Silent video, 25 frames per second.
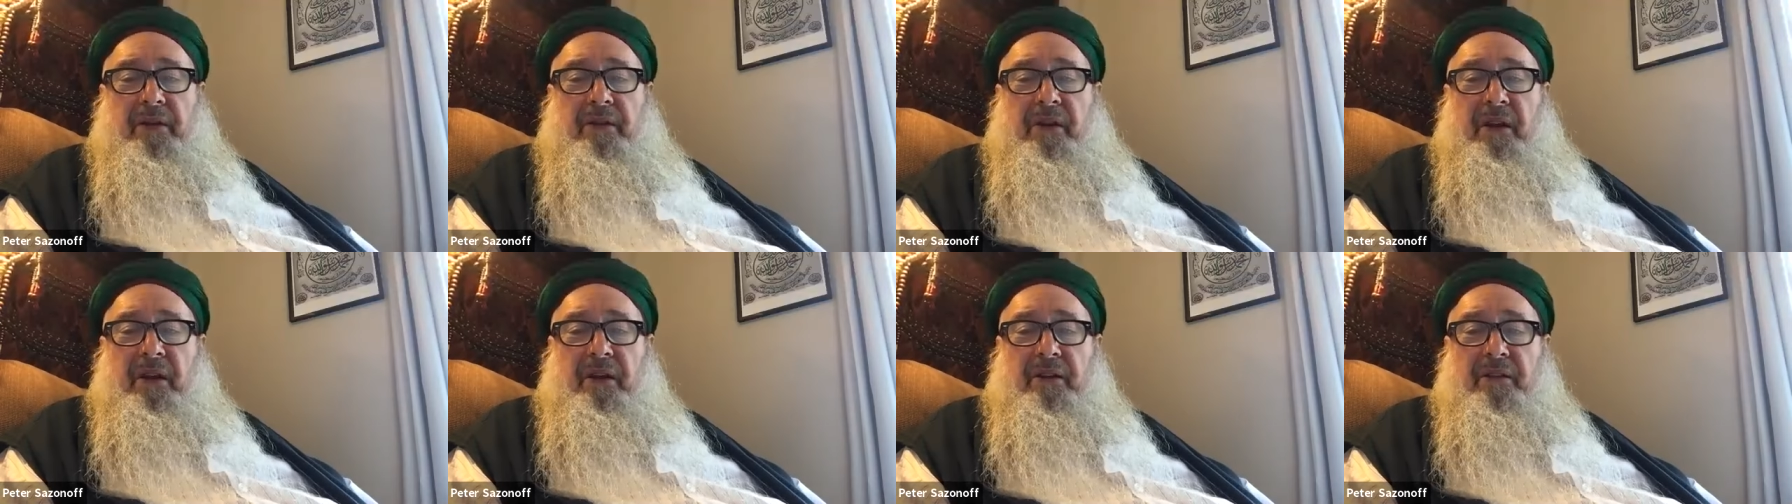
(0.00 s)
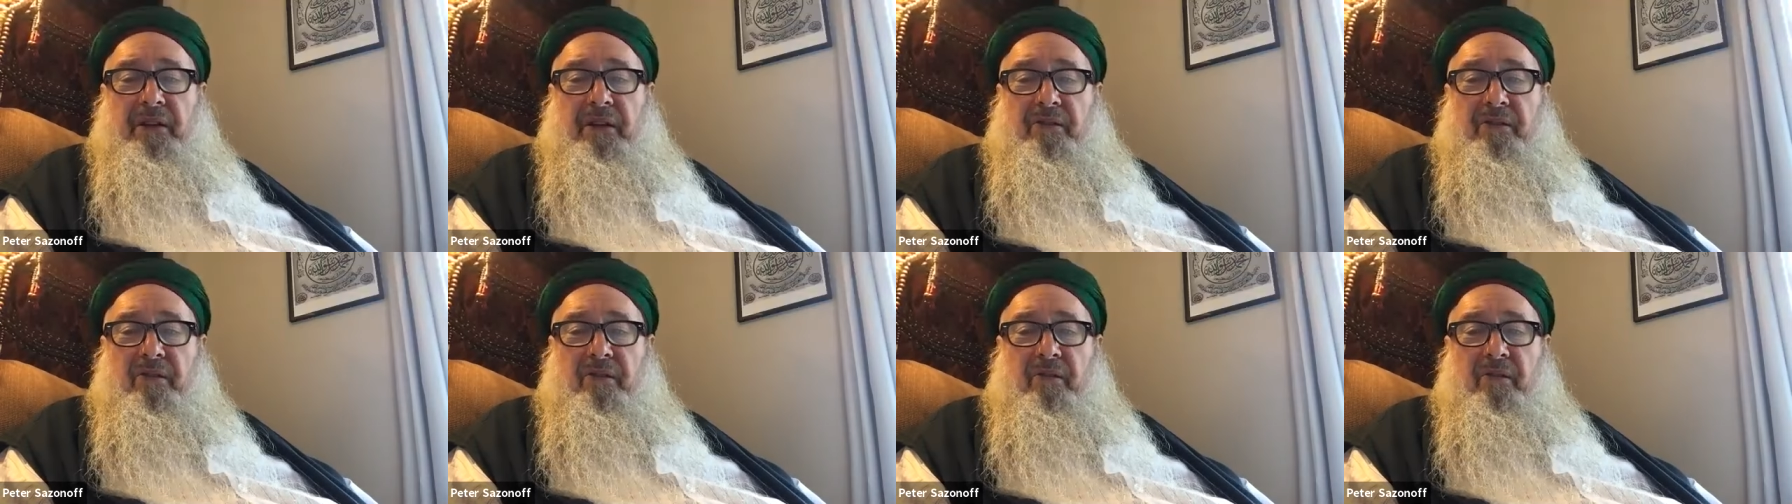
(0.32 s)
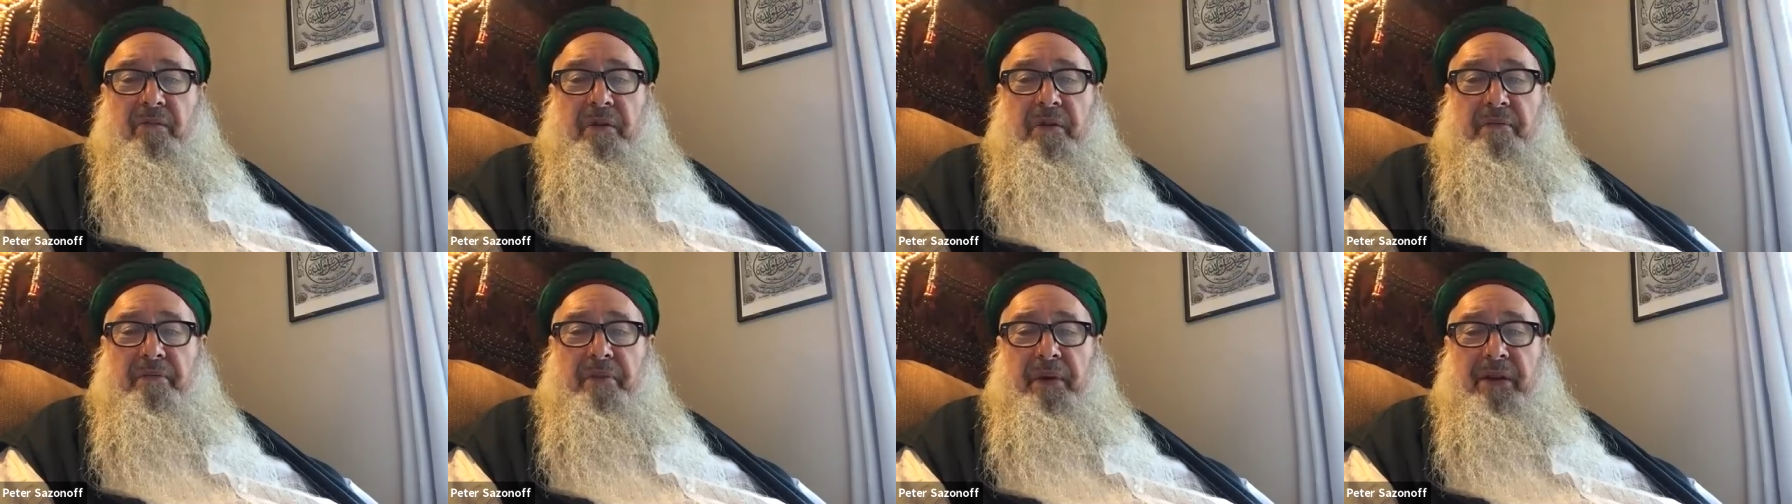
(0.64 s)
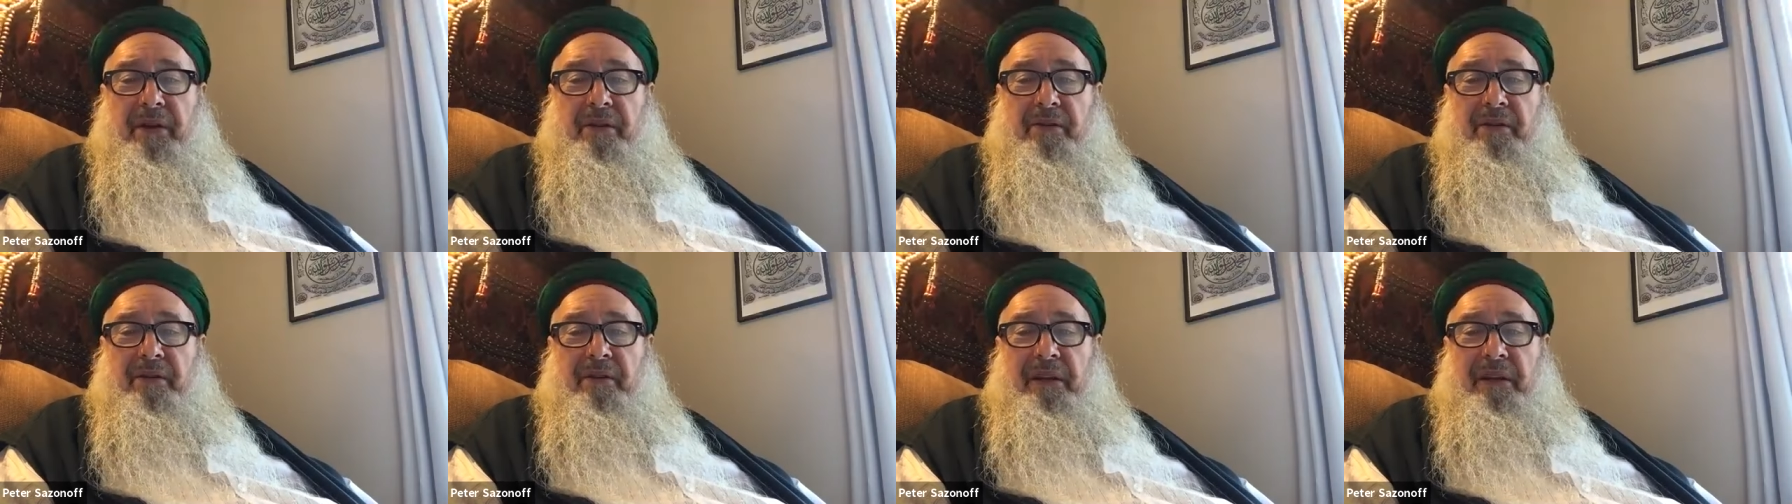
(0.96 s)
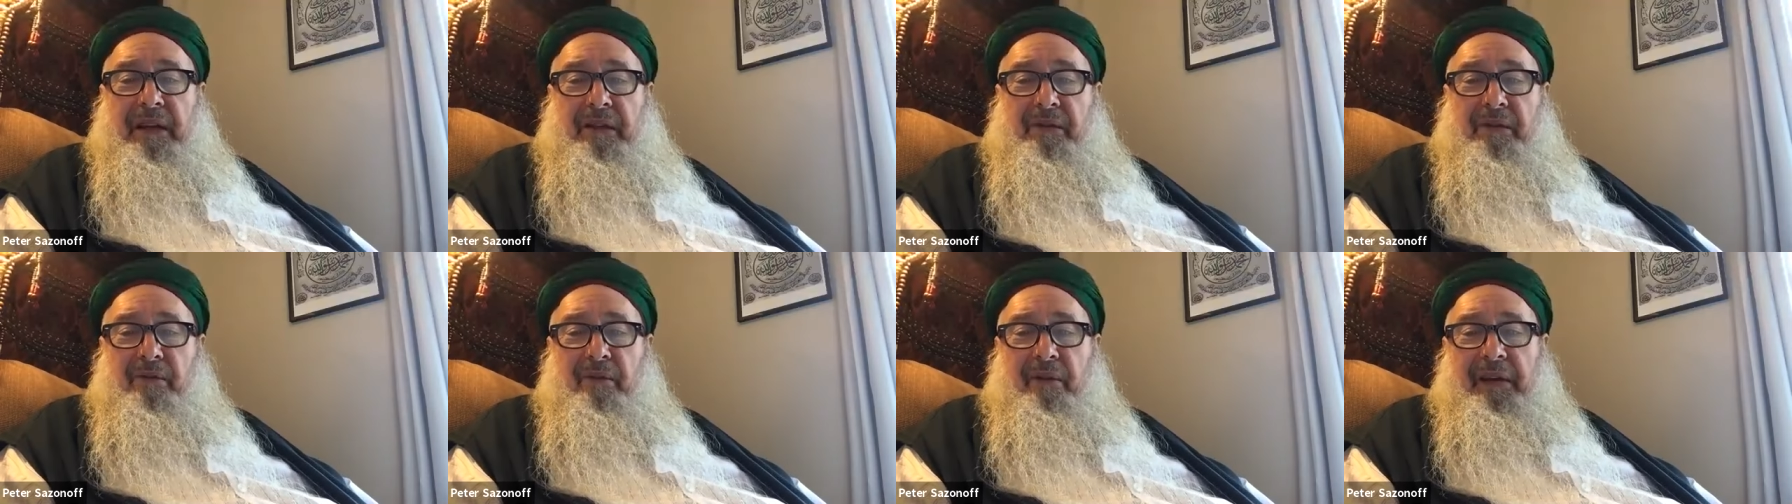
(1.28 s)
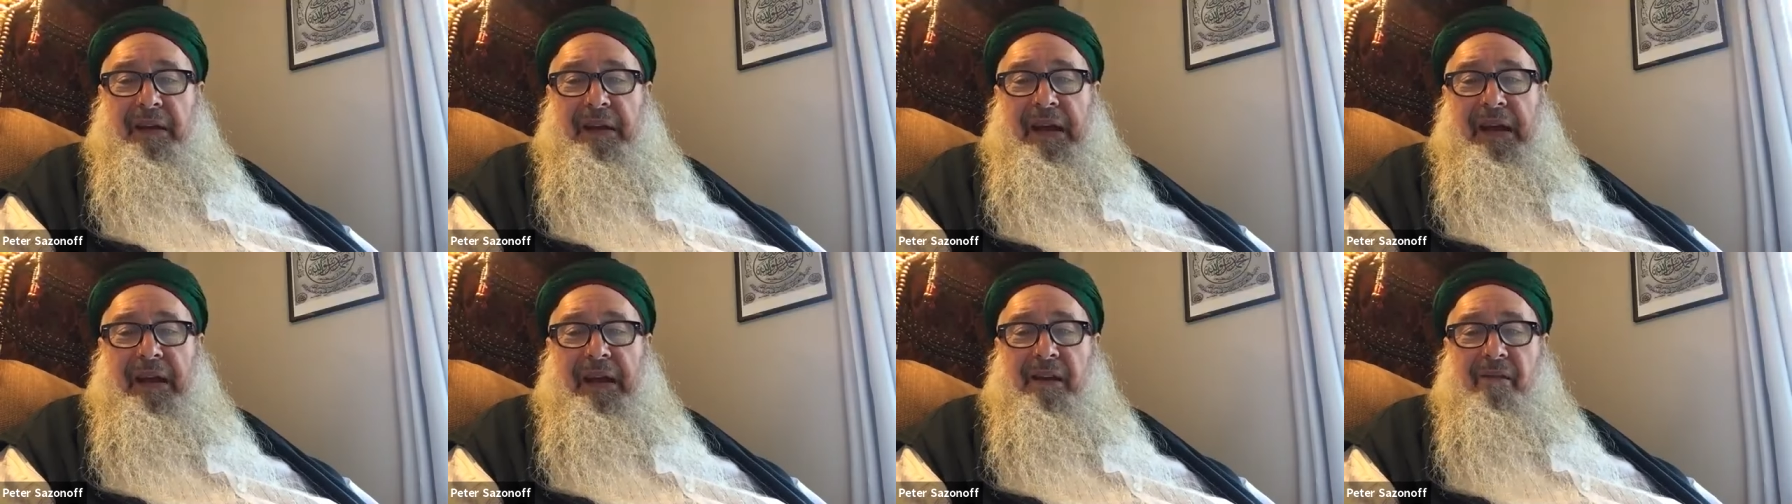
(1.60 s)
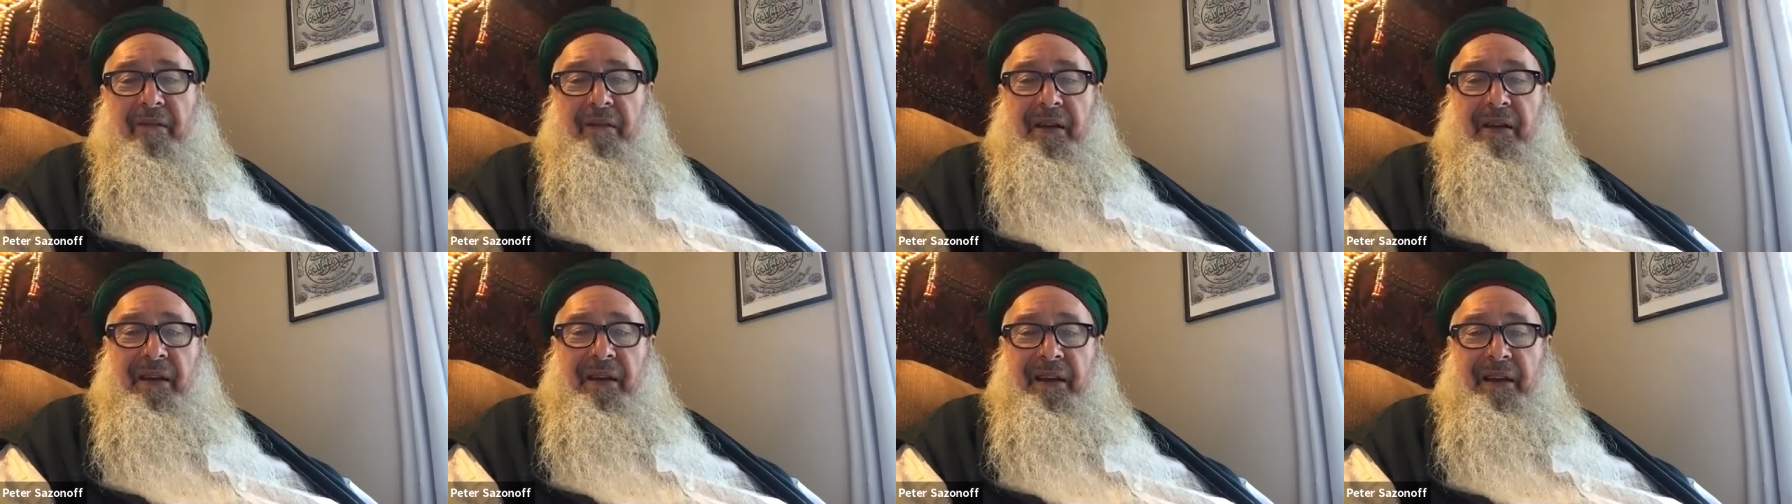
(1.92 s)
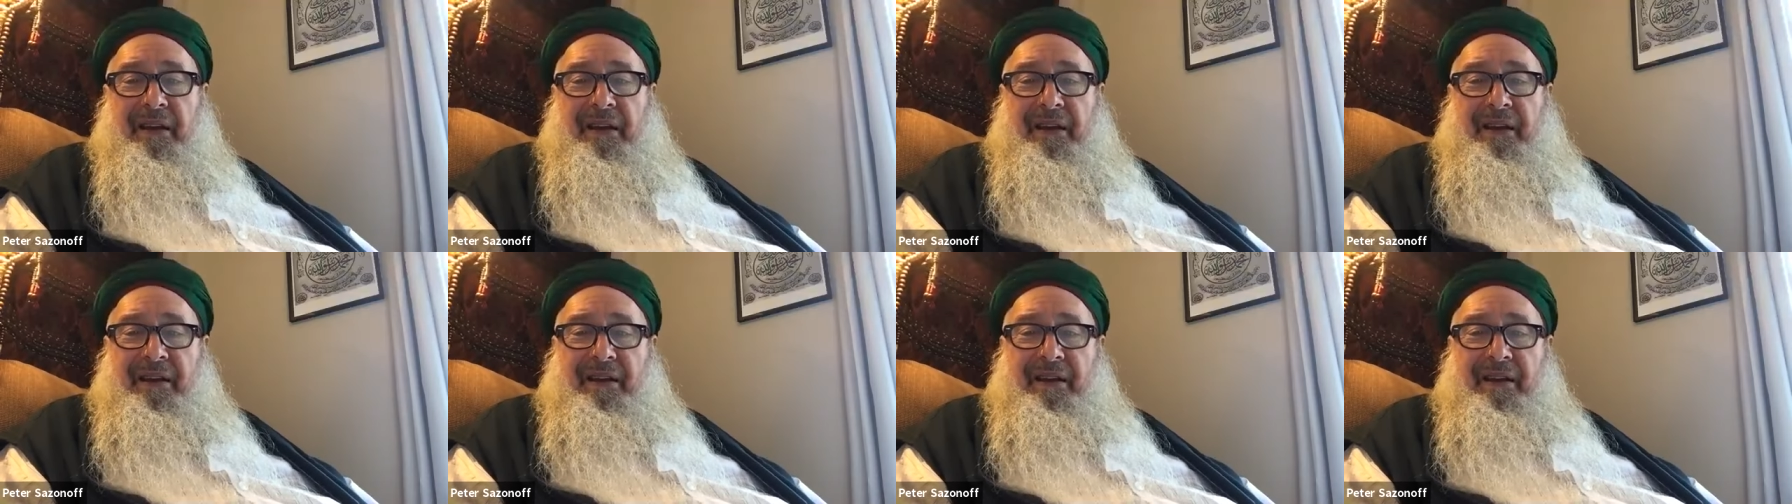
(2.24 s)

My sheikh says to be patient, not to get angry.